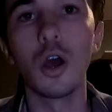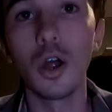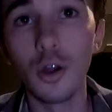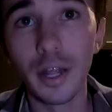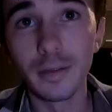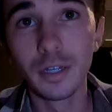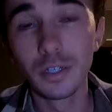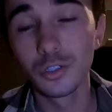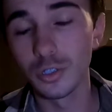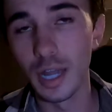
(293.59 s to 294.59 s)
Alright,
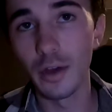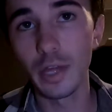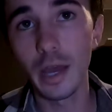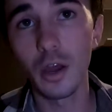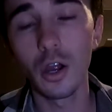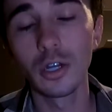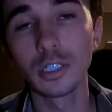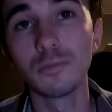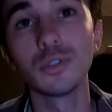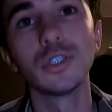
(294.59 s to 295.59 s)
so now that our
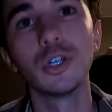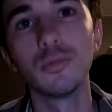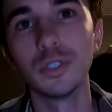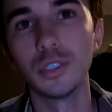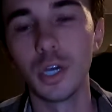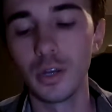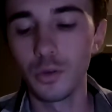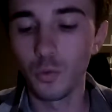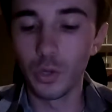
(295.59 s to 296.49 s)
simple syrup is done,